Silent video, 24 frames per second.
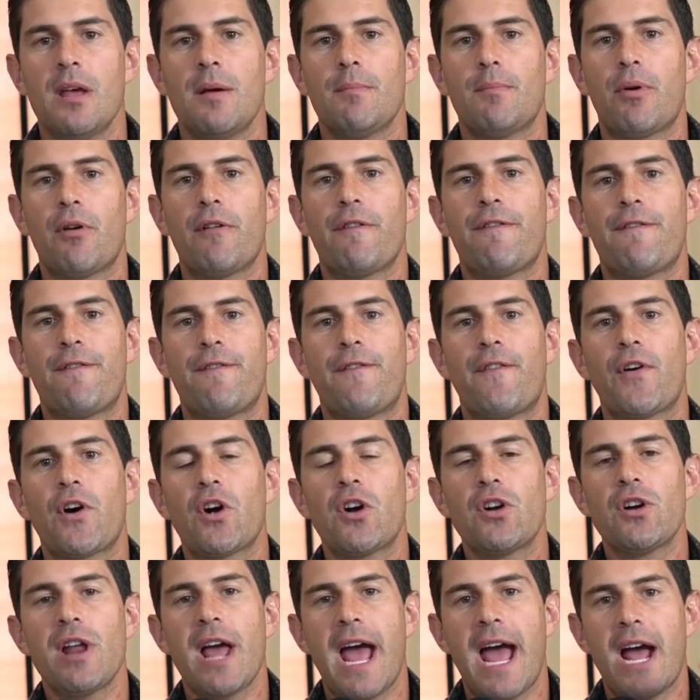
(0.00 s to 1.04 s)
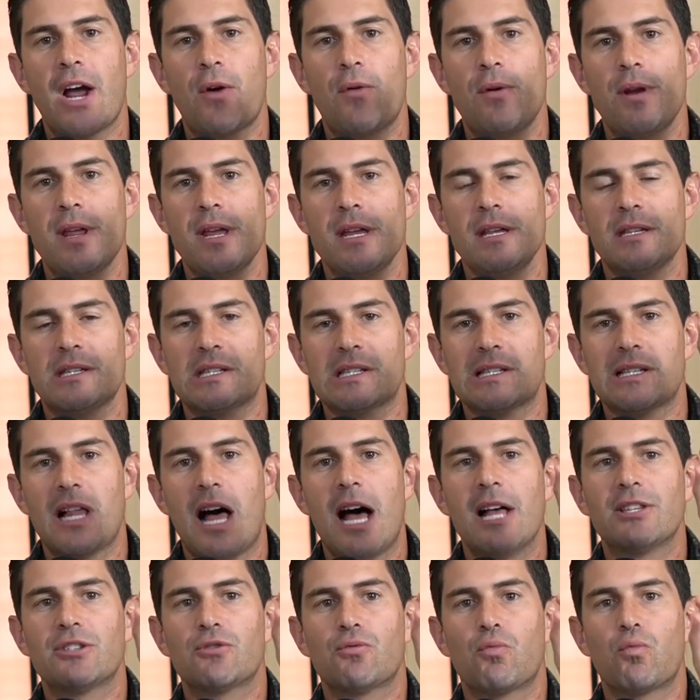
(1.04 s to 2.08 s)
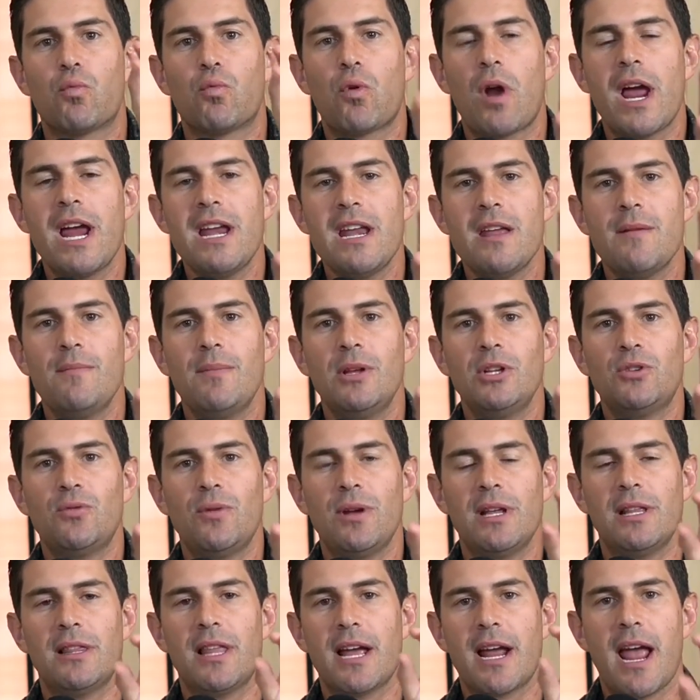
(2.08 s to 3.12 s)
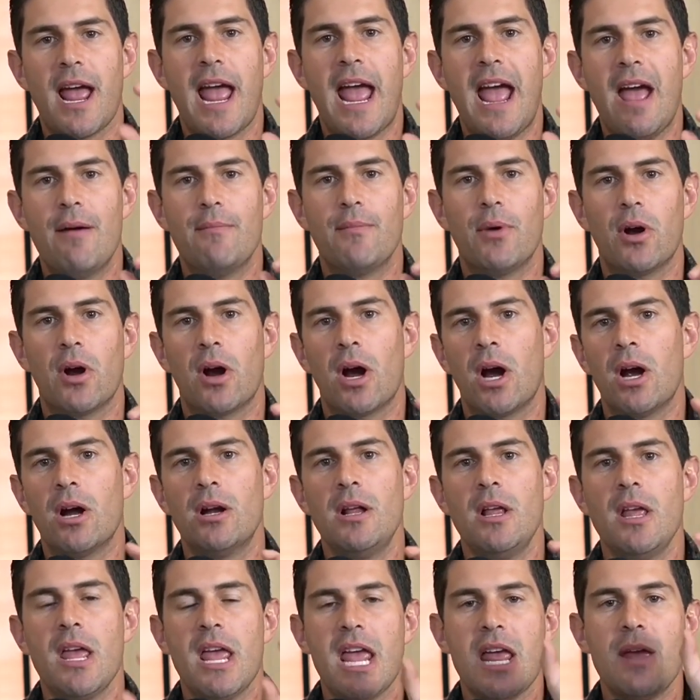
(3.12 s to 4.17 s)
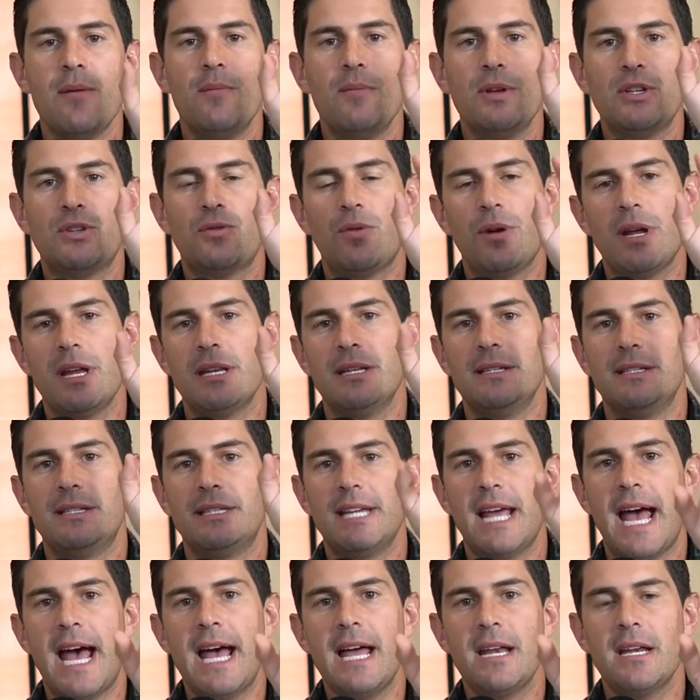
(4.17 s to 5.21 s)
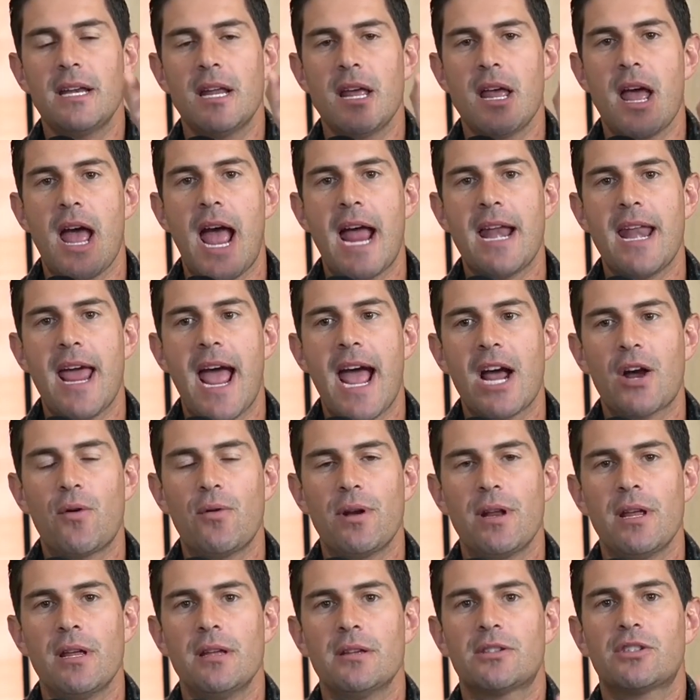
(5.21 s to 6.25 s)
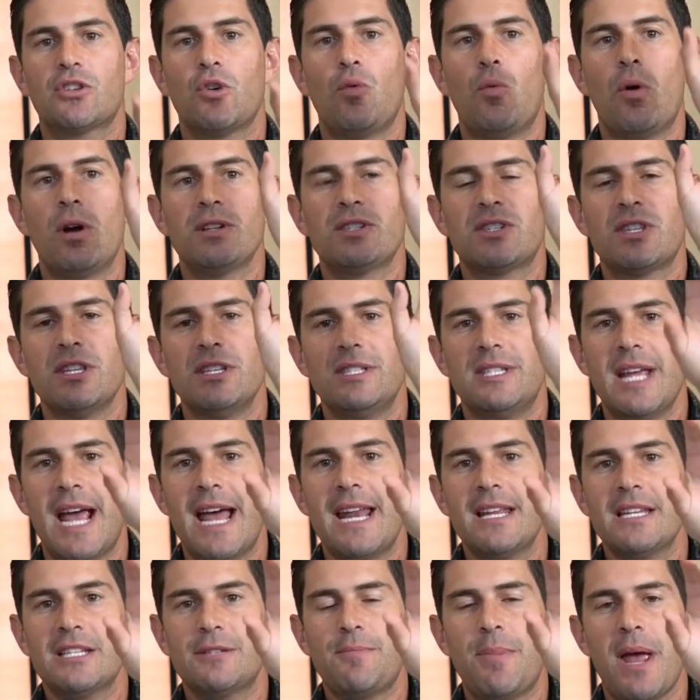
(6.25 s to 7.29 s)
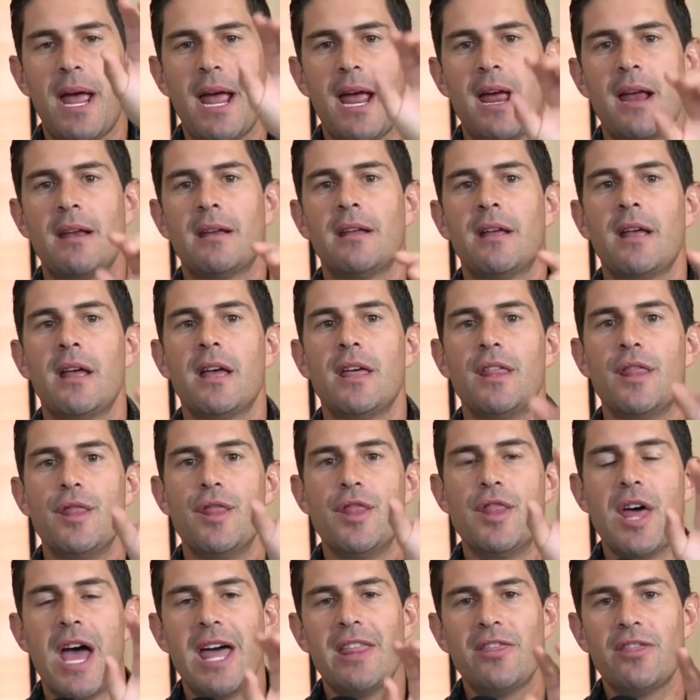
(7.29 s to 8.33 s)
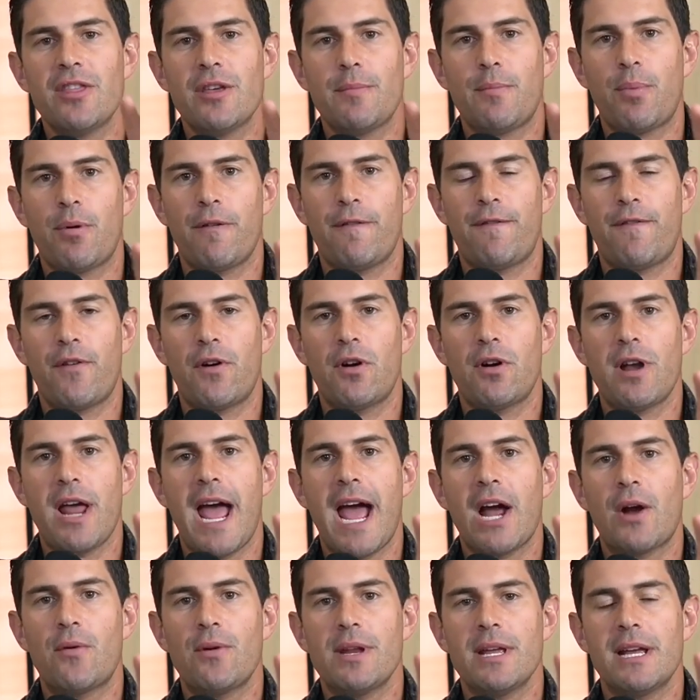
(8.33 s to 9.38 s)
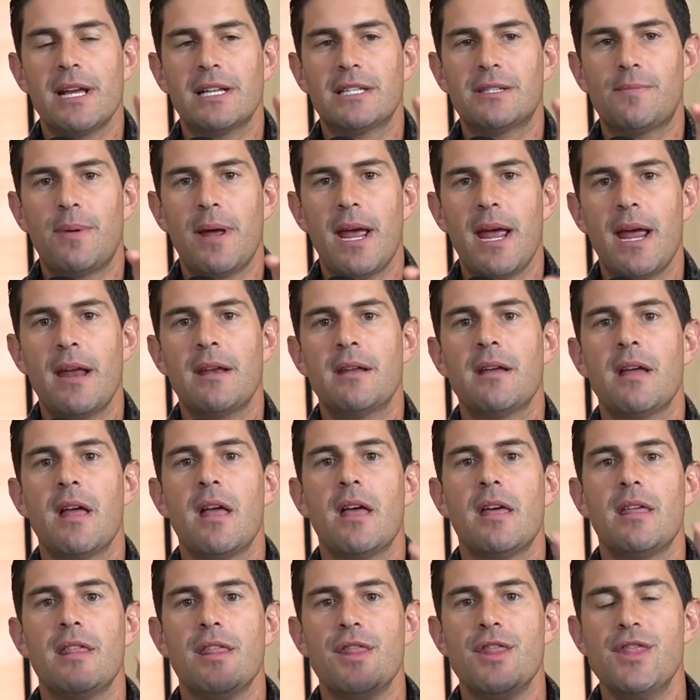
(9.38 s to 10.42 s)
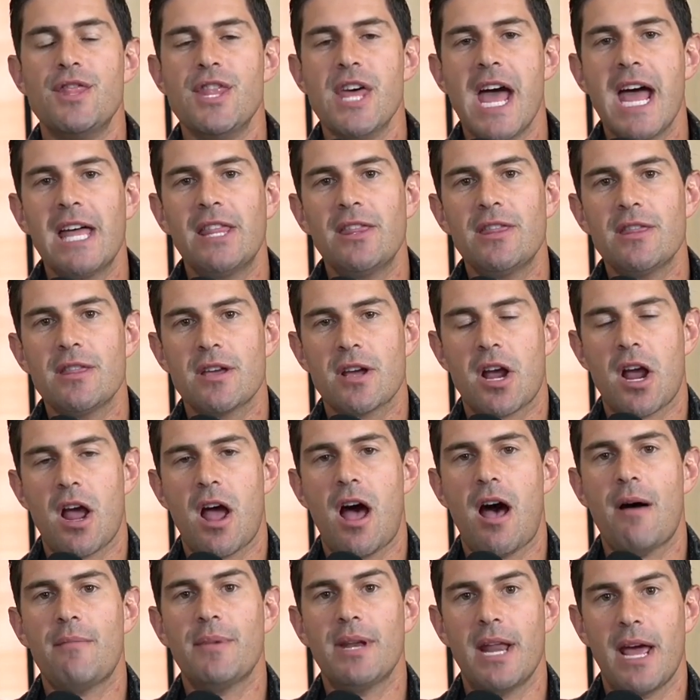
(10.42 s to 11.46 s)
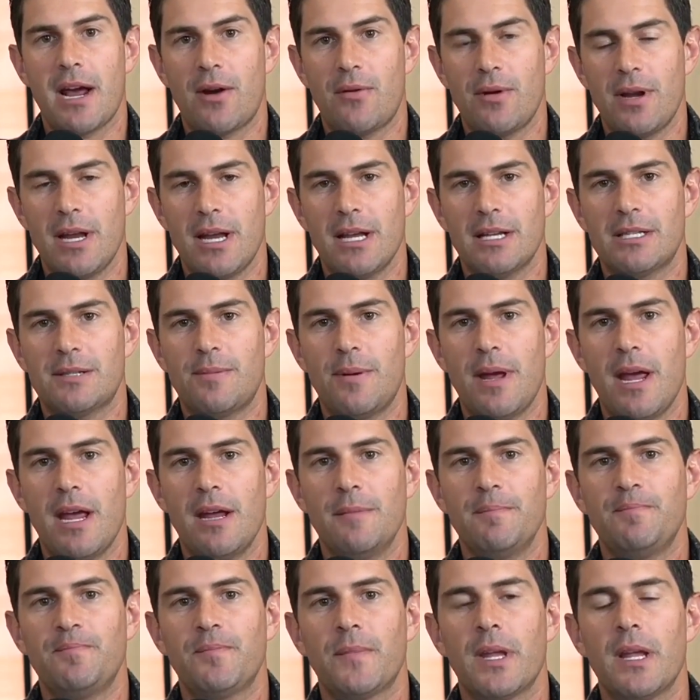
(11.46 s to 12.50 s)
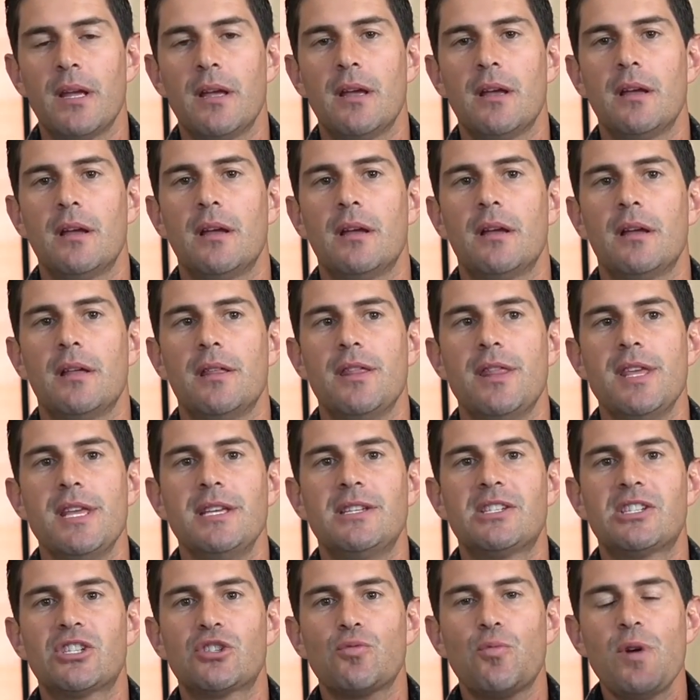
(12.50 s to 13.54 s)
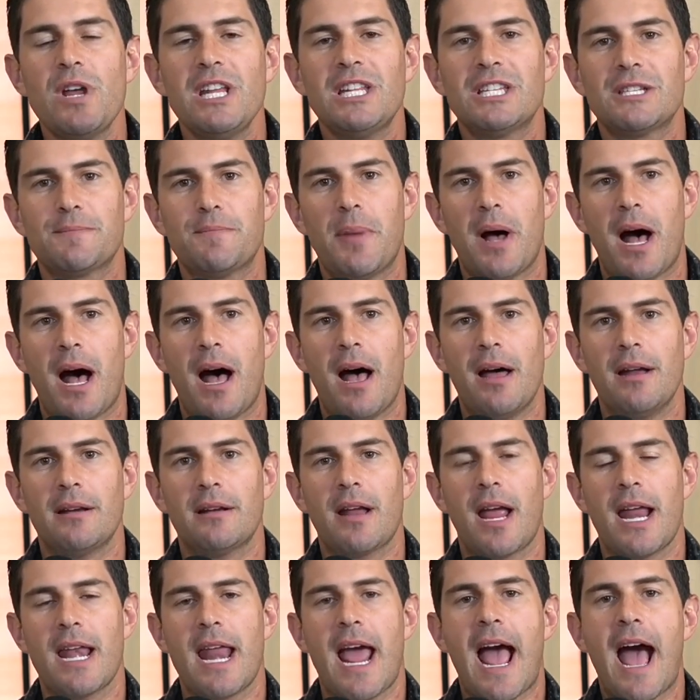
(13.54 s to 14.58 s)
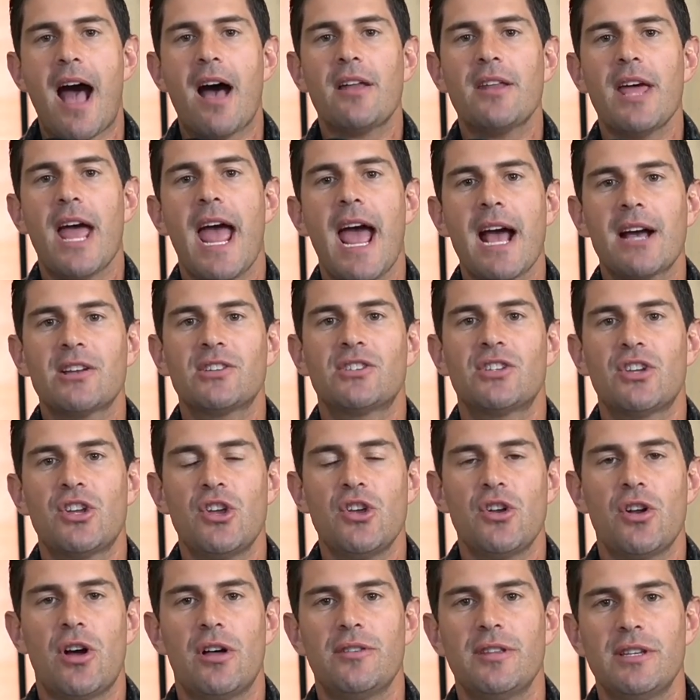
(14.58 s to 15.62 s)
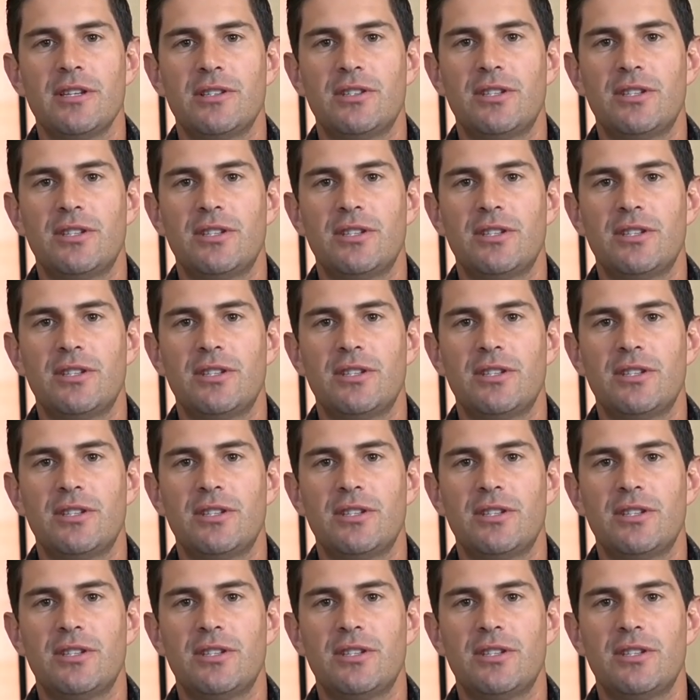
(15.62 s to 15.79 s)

Preferred equity slots right in between, like a hamburger, in between debt and equity. So once the debt is paid, then the preferred equity gets paid, then the common equity gets paid. The sweet spot and how to execute on these